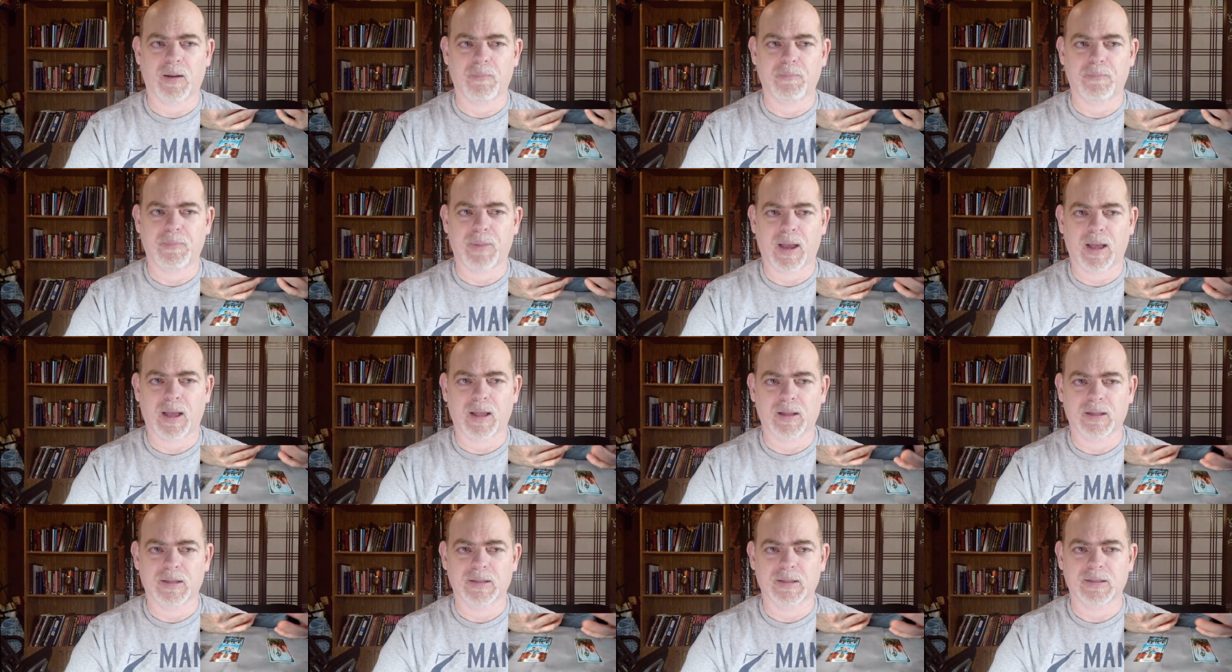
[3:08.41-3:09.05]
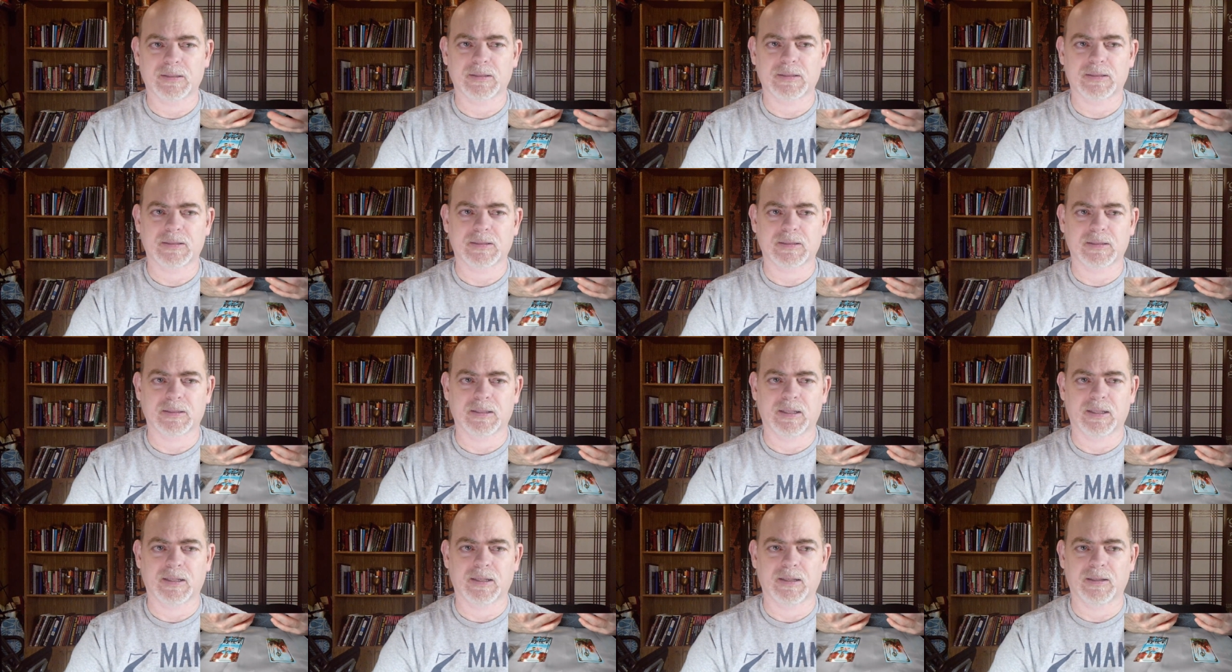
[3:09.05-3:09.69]
balance
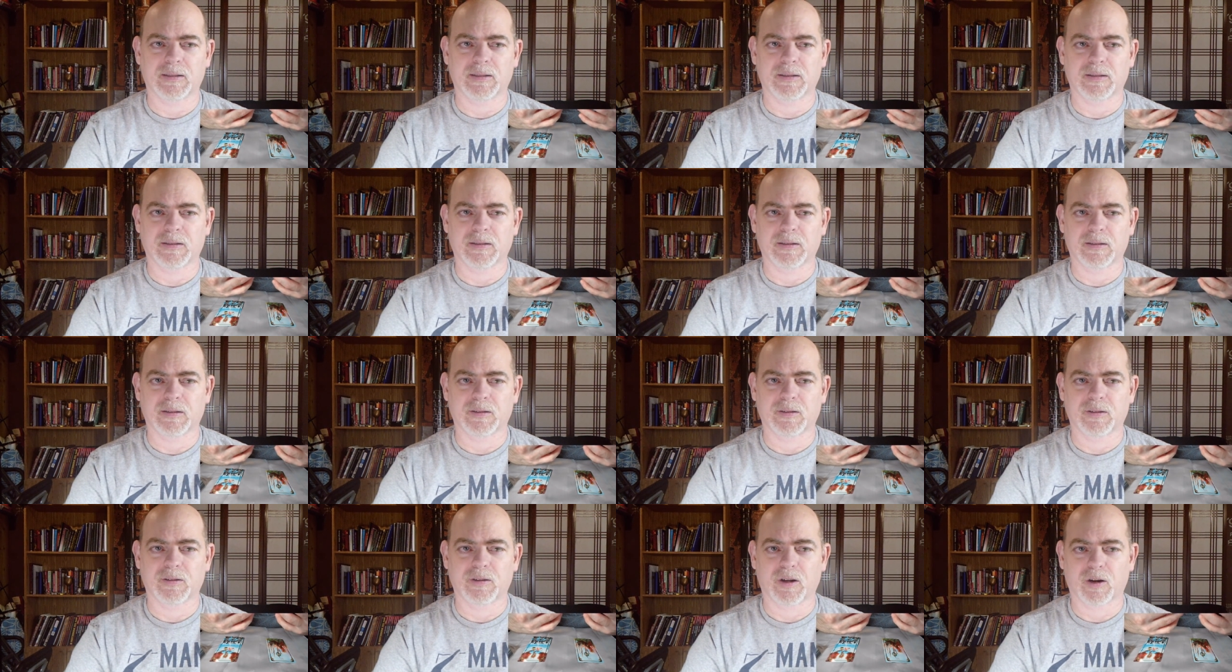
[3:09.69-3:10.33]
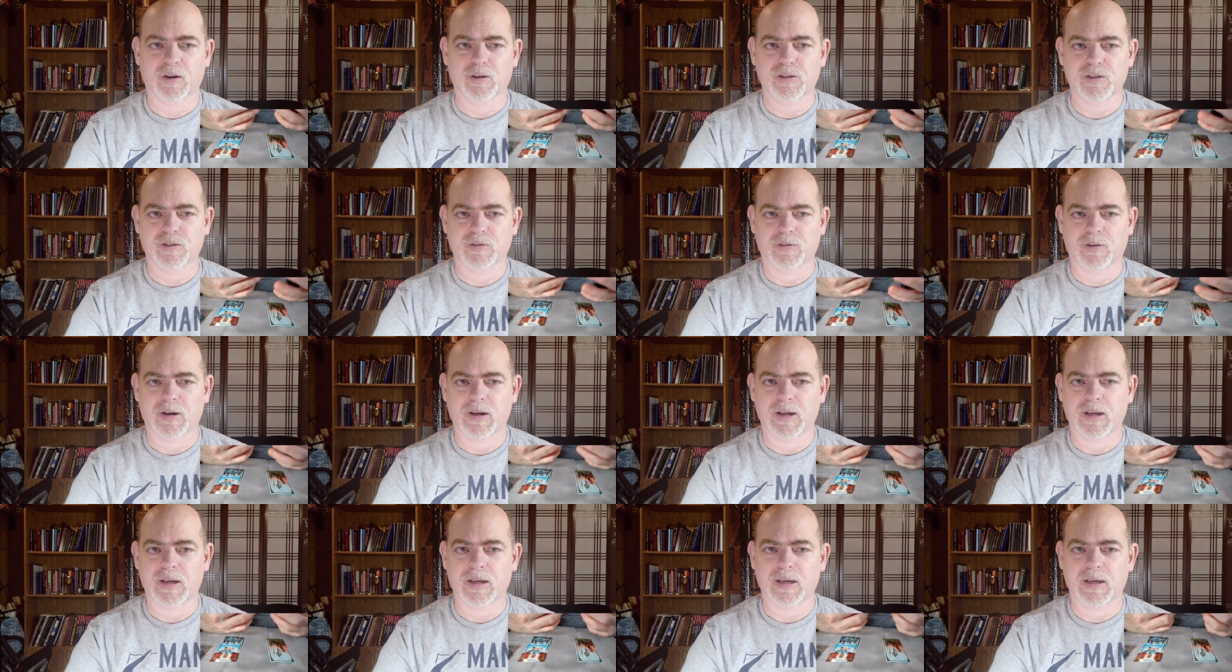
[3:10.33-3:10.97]
and
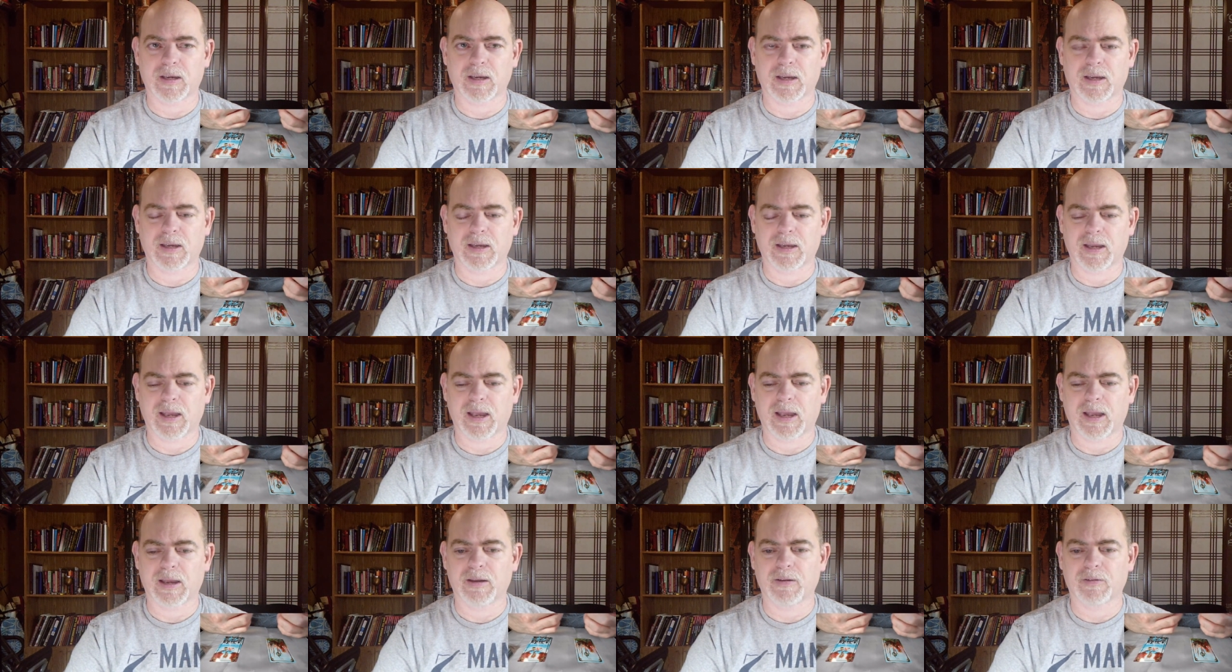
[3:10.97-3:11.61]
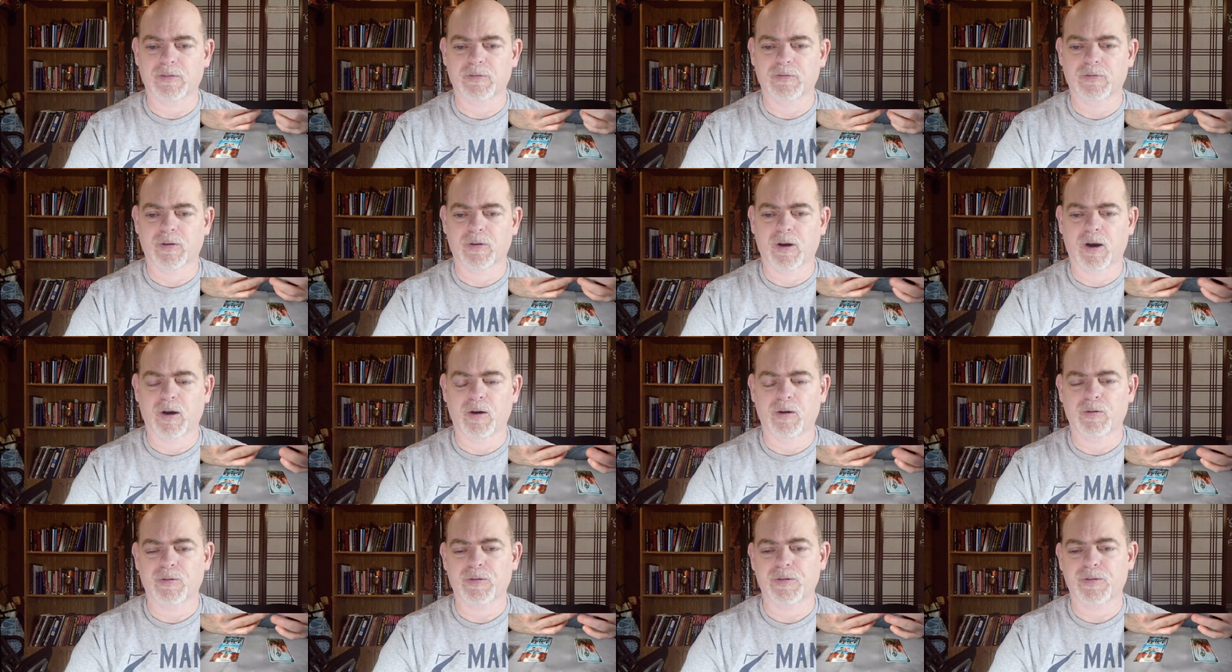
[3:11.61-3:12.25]
nurturing and
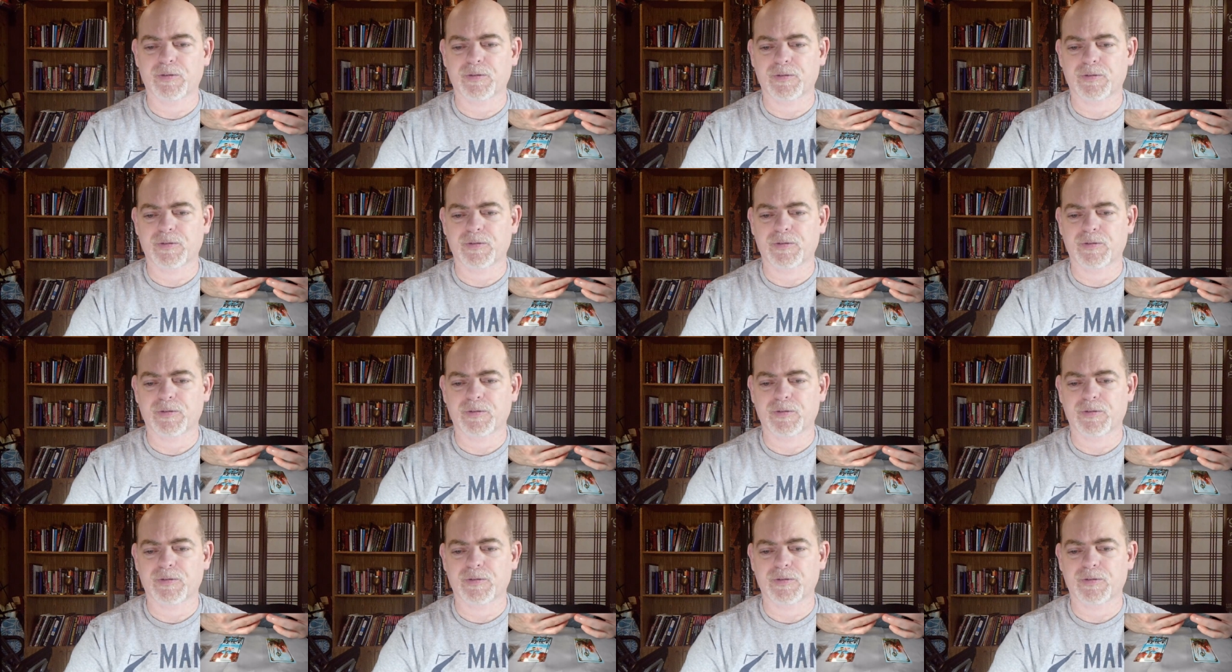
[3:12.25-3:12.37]
growth